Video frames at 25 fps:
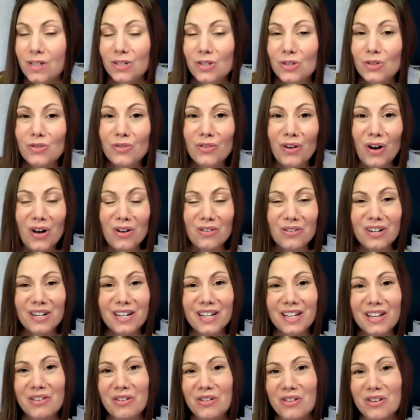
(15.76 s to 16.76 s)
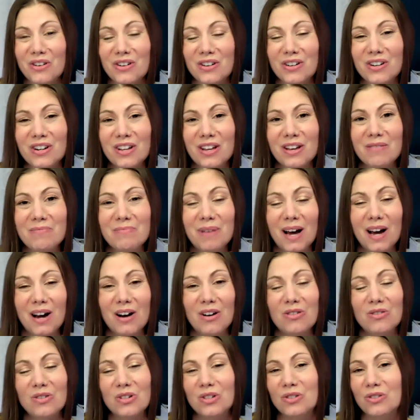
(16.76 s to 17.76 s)
You've already heard
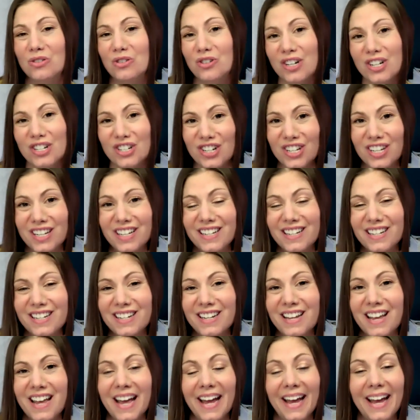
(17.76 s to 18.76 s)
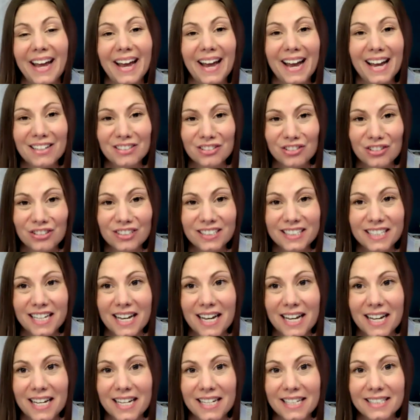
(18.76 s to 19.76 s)
about nutrition,
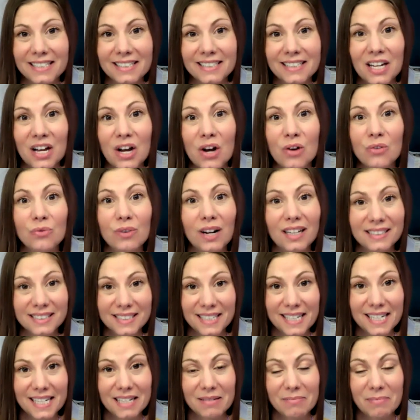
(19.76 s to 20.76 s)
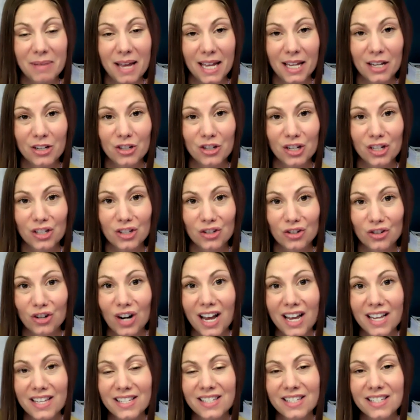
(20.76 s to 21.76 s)
exercise, resting and managing
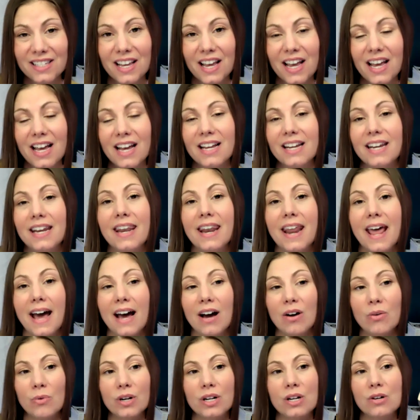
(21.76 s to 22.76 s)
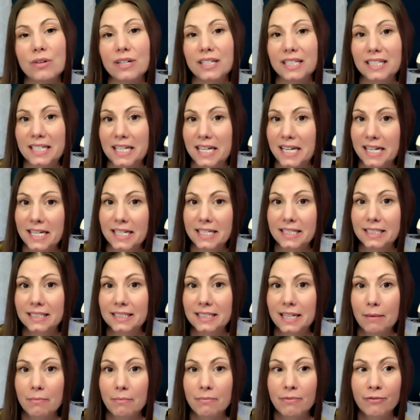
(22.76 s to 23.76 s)
stress. Now we're going to take it a
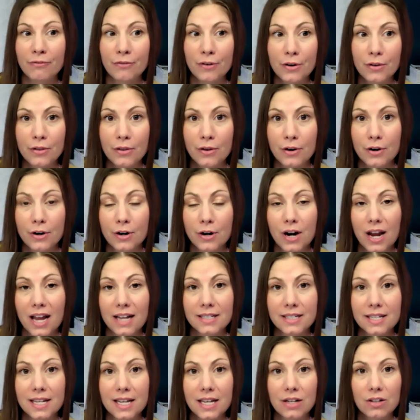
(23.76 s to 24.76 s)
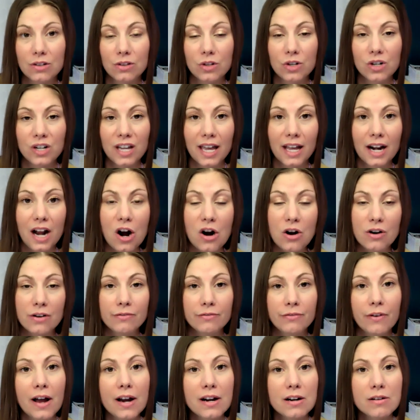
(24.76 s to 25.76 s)
step further and take a look at our
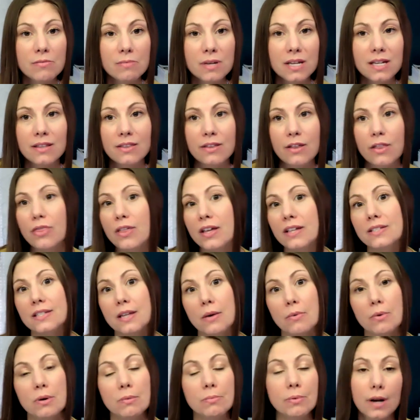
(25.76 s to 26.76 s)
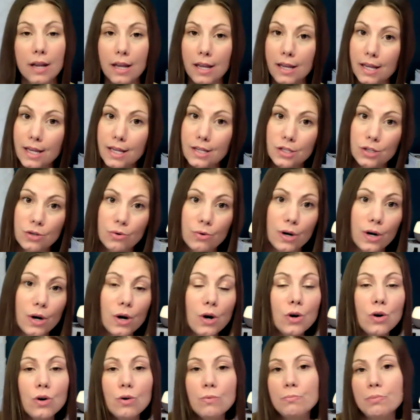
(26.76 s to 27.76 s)
environment, the things that we're bringing into our
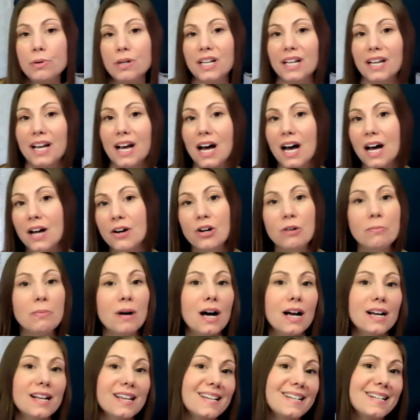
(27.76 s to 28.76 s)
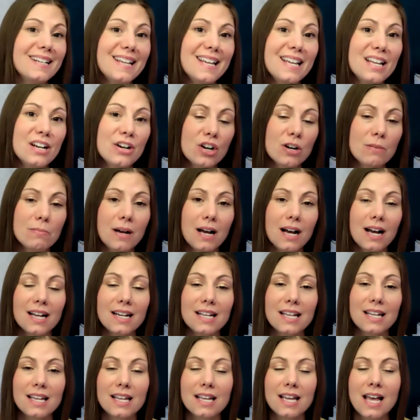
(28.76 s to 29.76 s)
home, putting on our body and in our
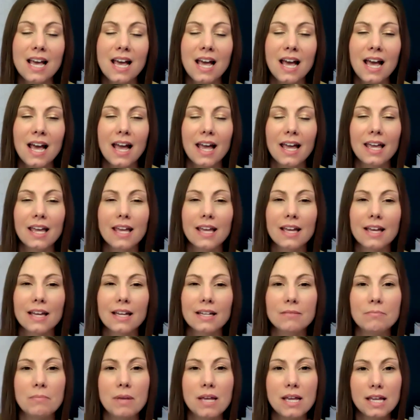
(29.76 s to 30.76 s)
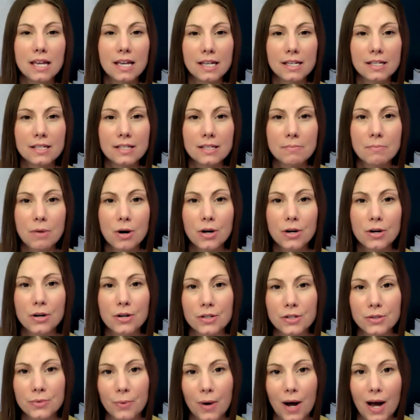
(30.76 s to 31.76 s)
body, and making smarter
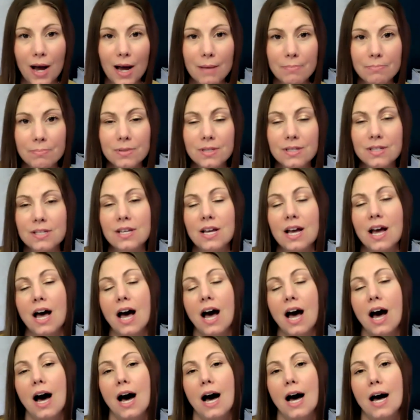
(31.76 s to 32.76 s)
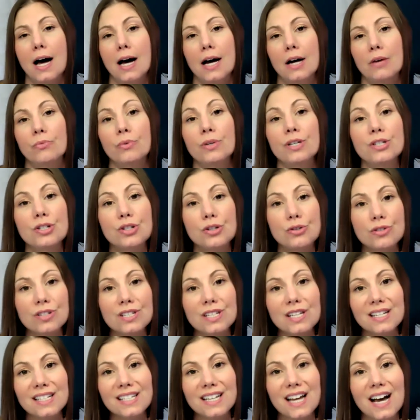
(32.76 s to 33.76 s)
swaps.
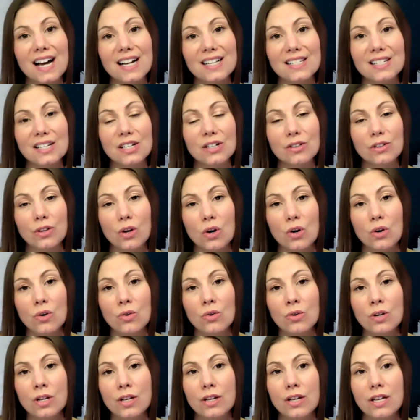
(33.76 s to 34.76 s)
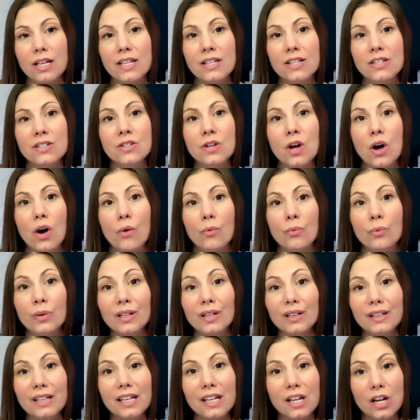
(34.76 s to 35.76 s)
Reducing toxic load is
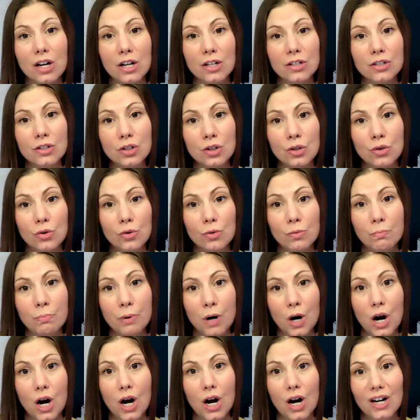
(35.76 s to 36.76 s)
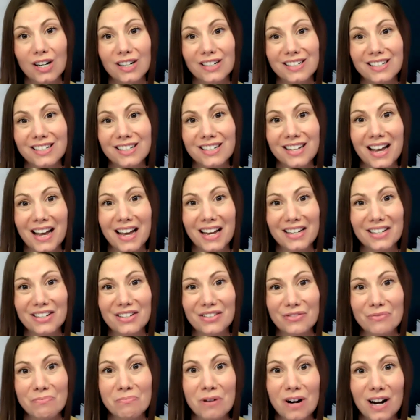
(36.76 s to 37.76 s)
really a two-pronged kind
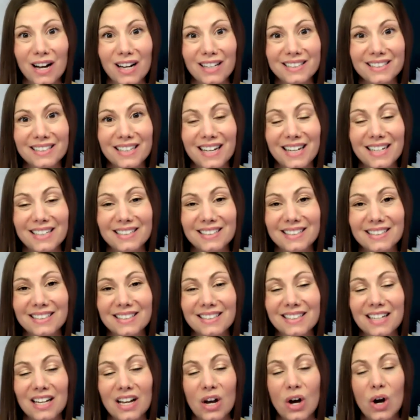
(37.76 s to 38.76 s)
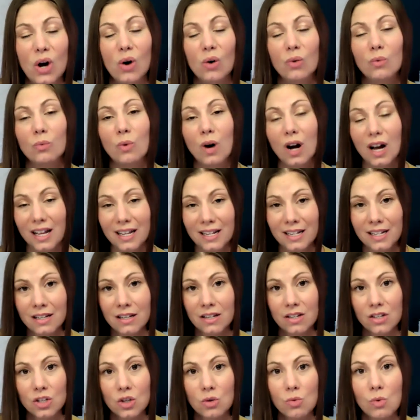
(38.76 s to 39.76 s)
of process.
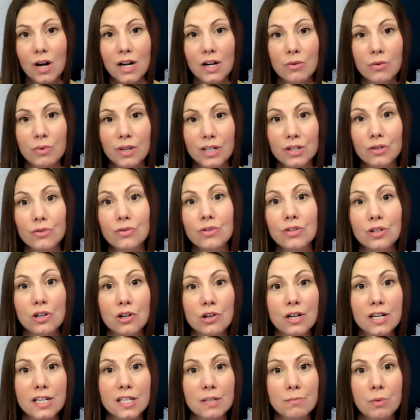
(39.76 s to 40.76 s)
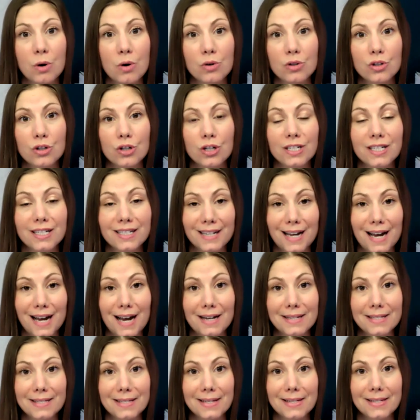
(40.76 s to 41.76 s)
One, you want to reduce your exposure to
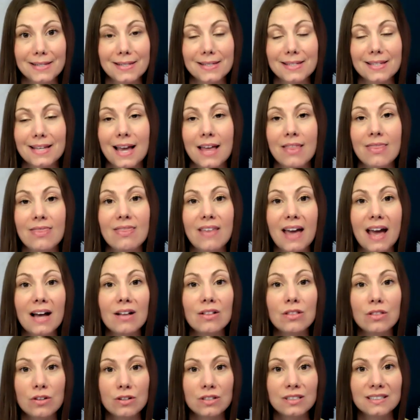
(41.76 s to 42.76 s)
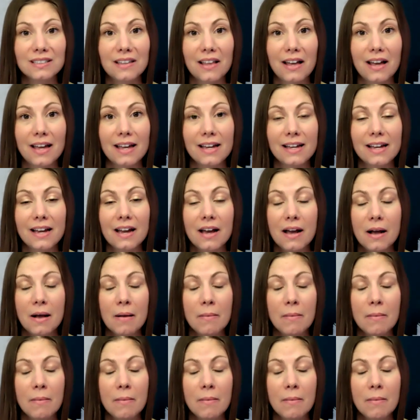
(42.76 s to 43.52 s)
toxins, and that looks like